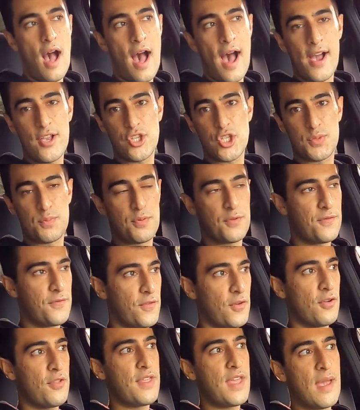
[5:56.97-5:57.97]
I just
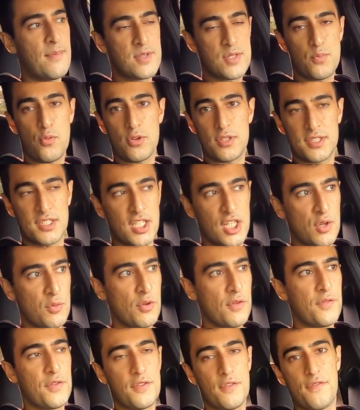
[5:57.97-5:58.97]
prefer the M Sport steering
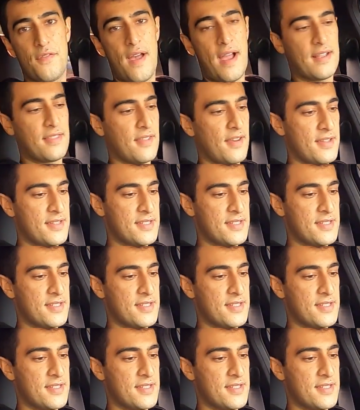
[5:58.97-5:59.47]
wheel for the fact that